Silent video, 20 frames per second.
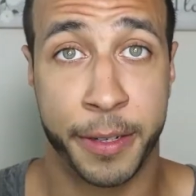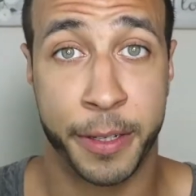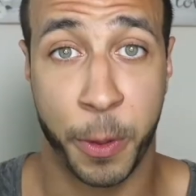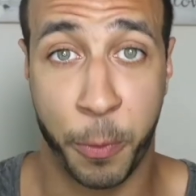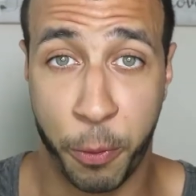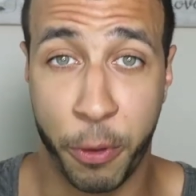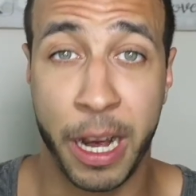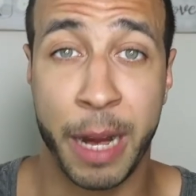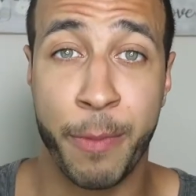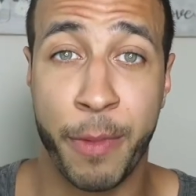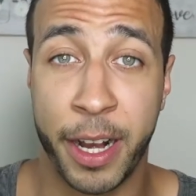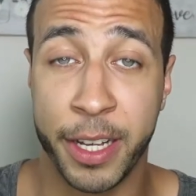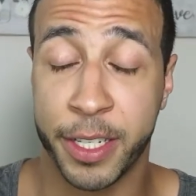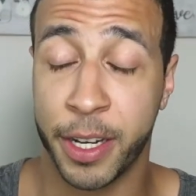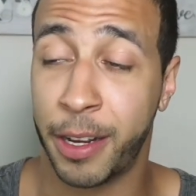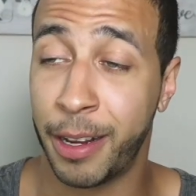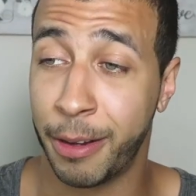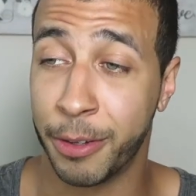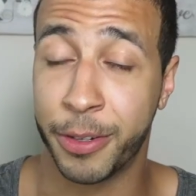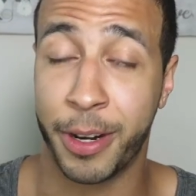So pretty much
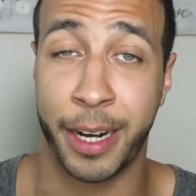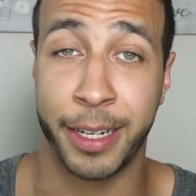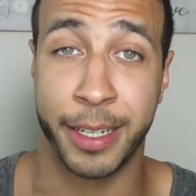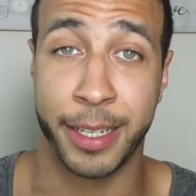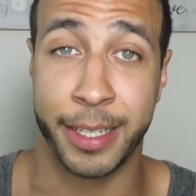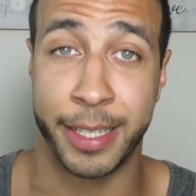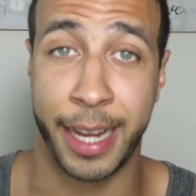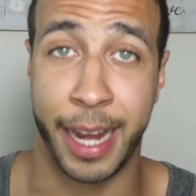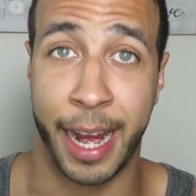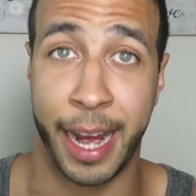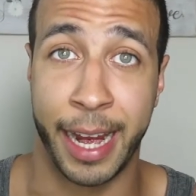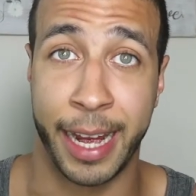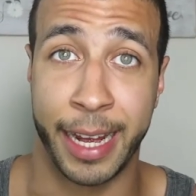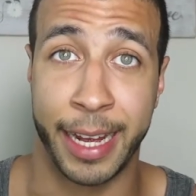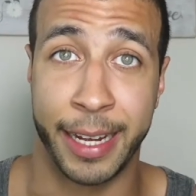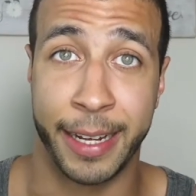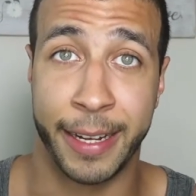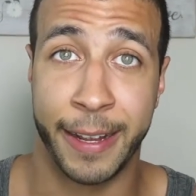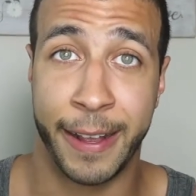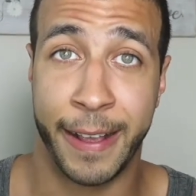all I'm trying to say
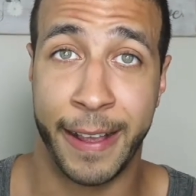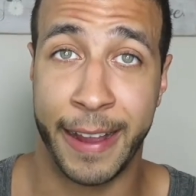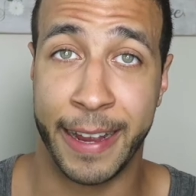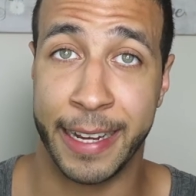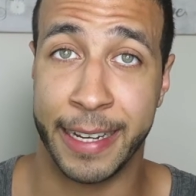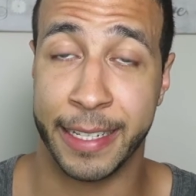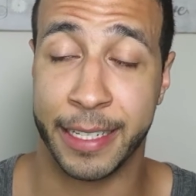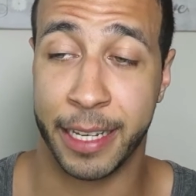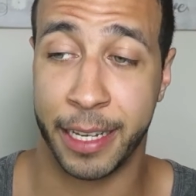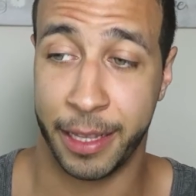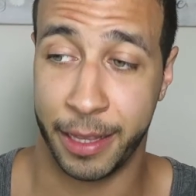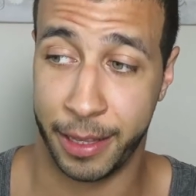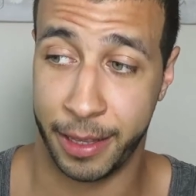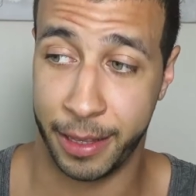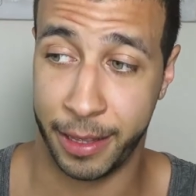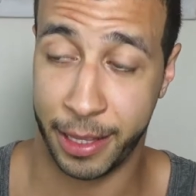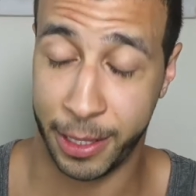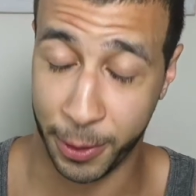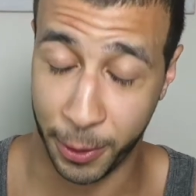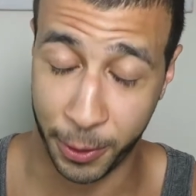is
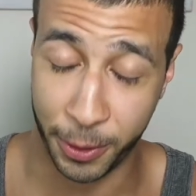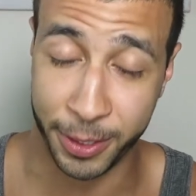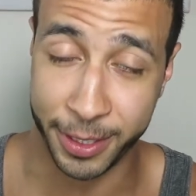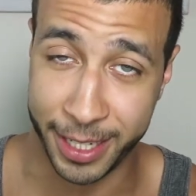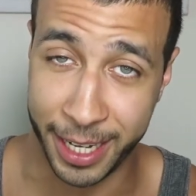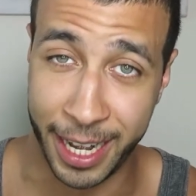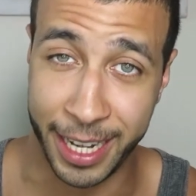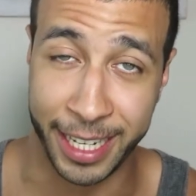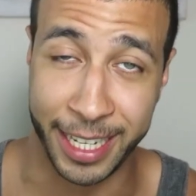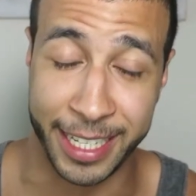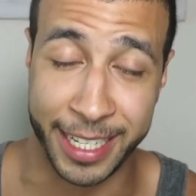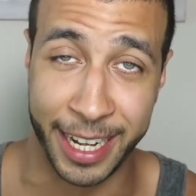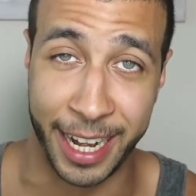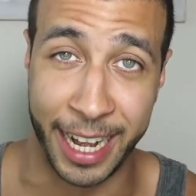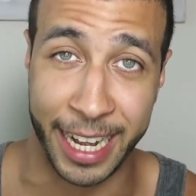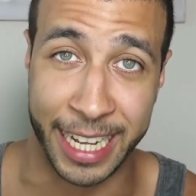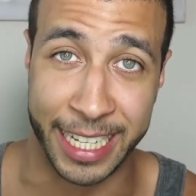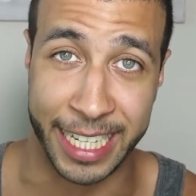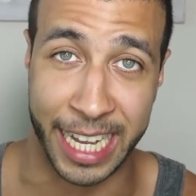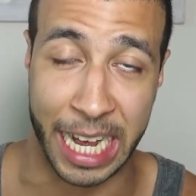the old
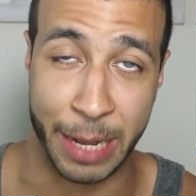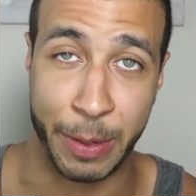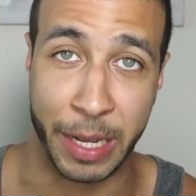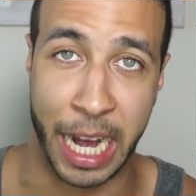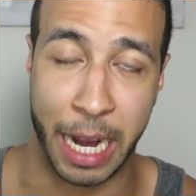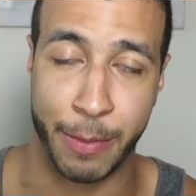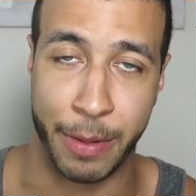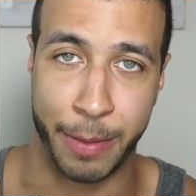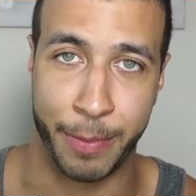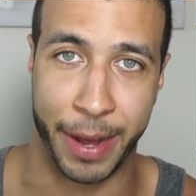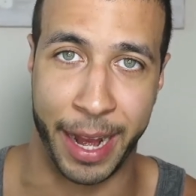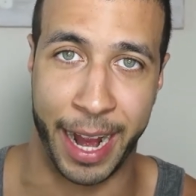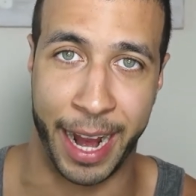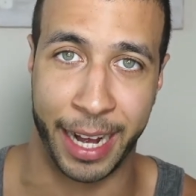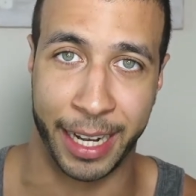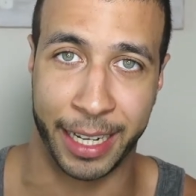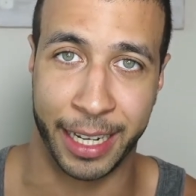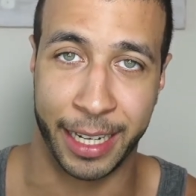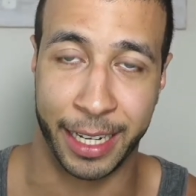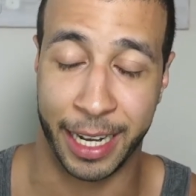Tykytyk is gonna be coming
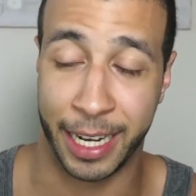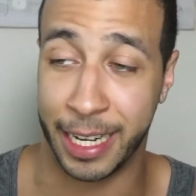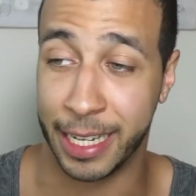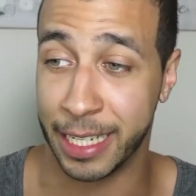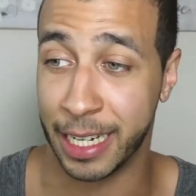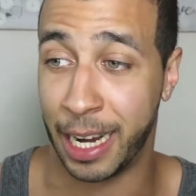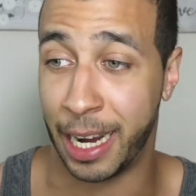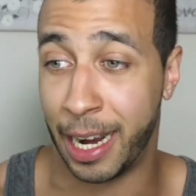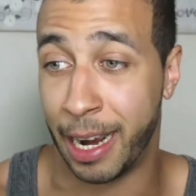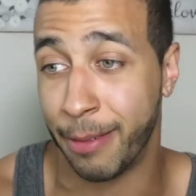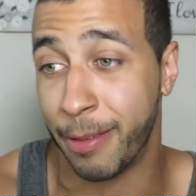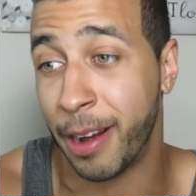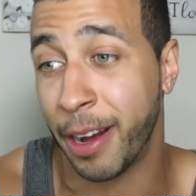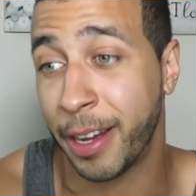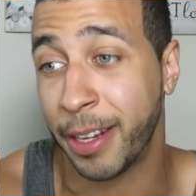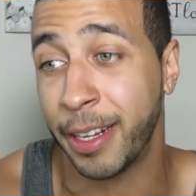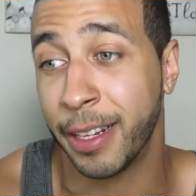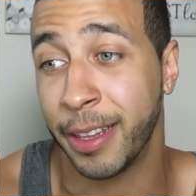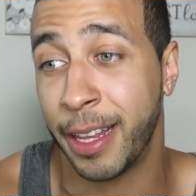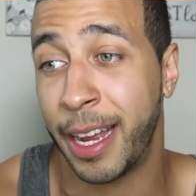back. Cause I'm
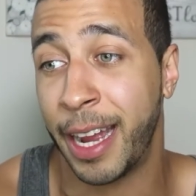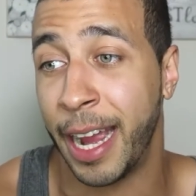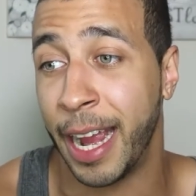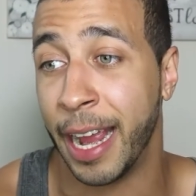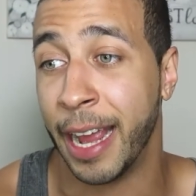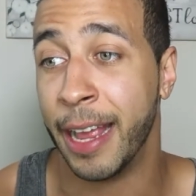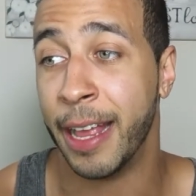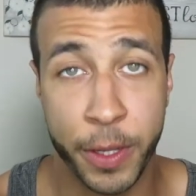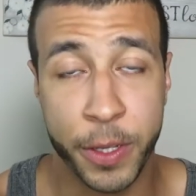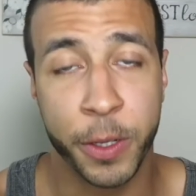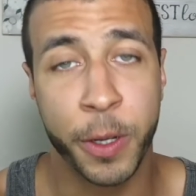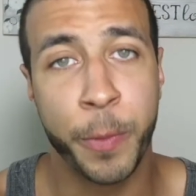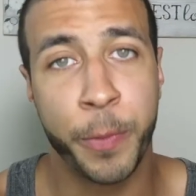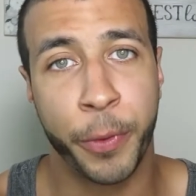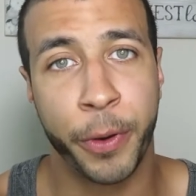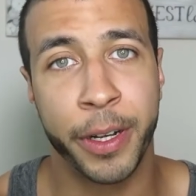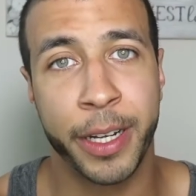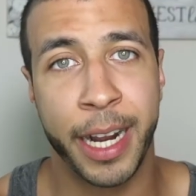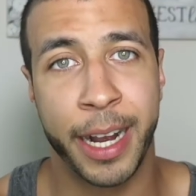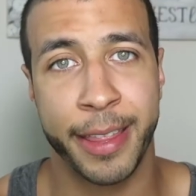not gonna lie, when this whole
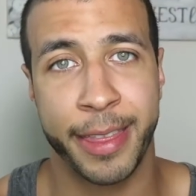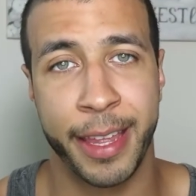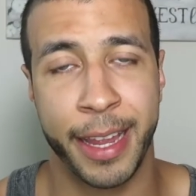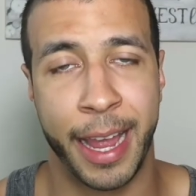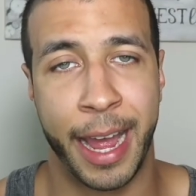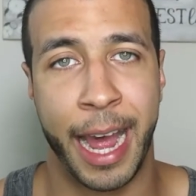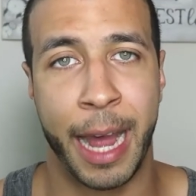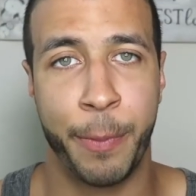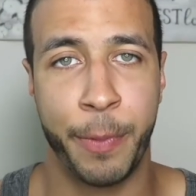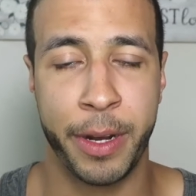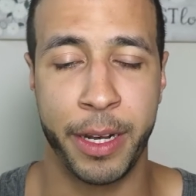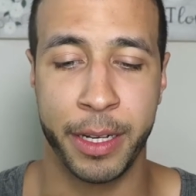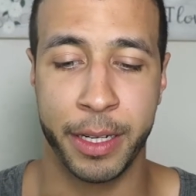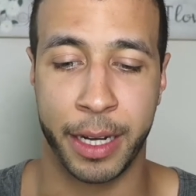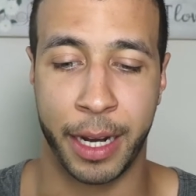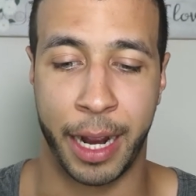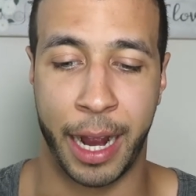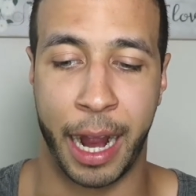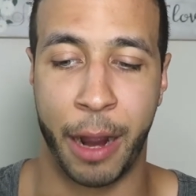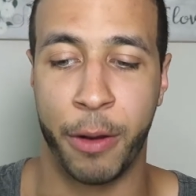boycott thing
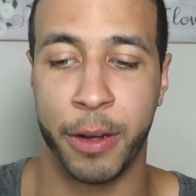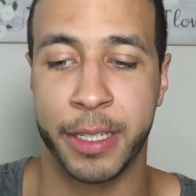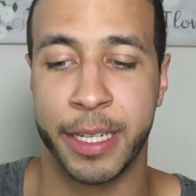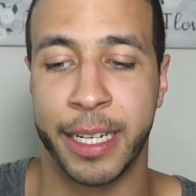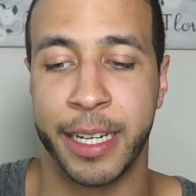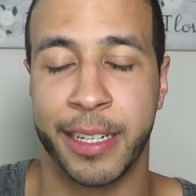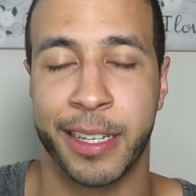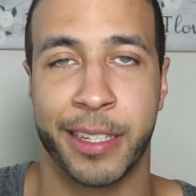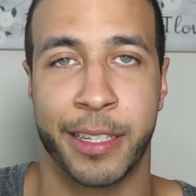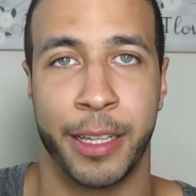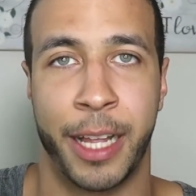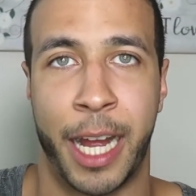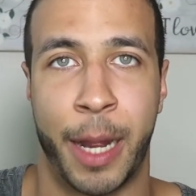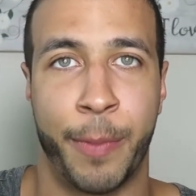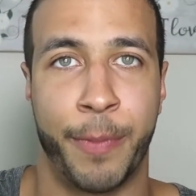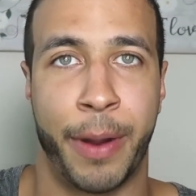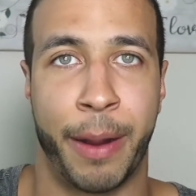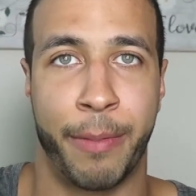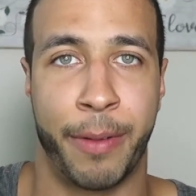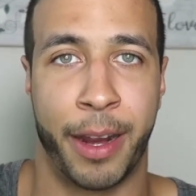happened, I was in a
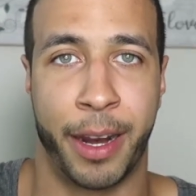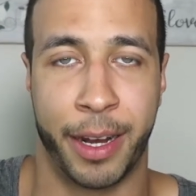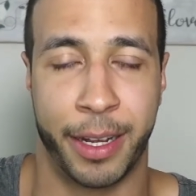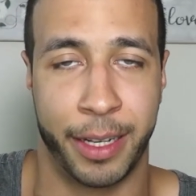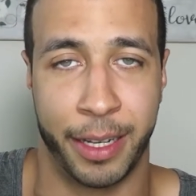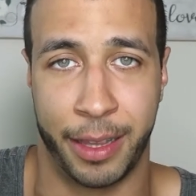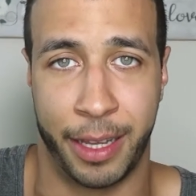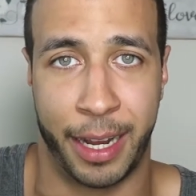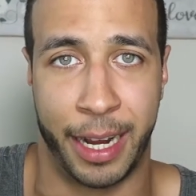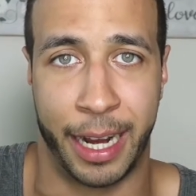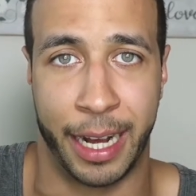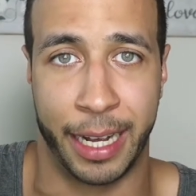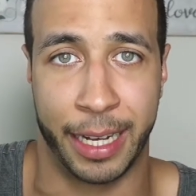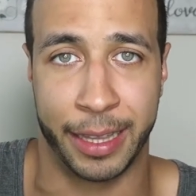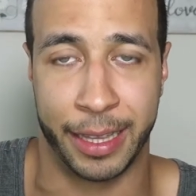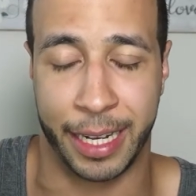slump, I'm not gonna lie.